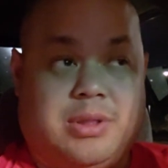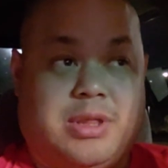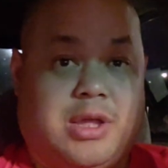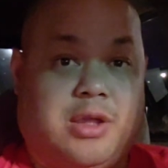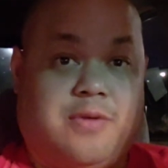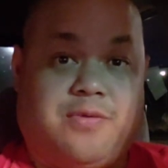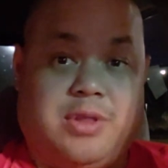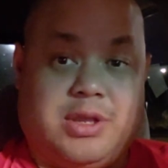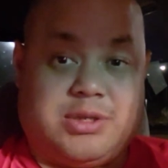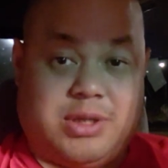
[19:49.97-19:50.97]
Thank you for
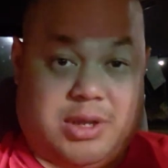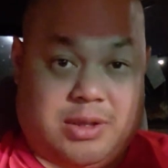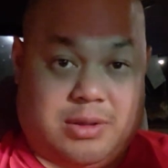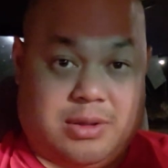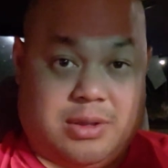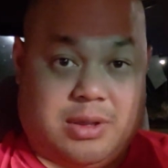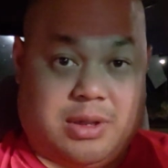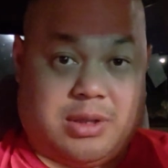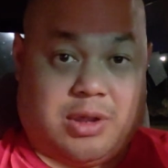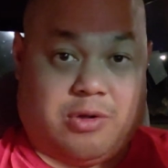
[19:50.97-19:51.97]
listening,
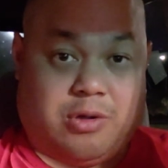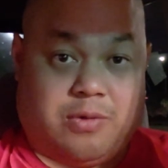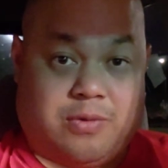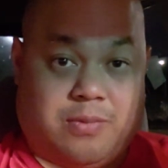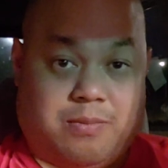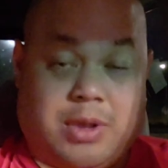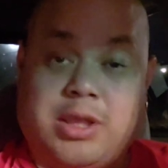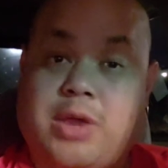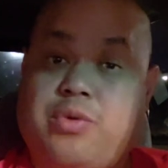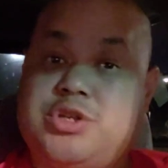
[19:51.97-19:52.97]
and
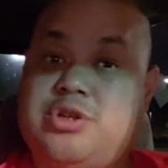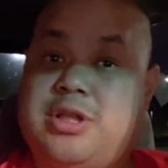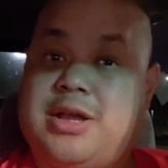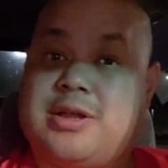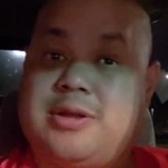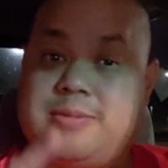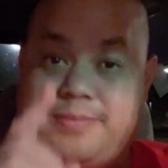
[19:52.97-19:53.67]
I wish you luck.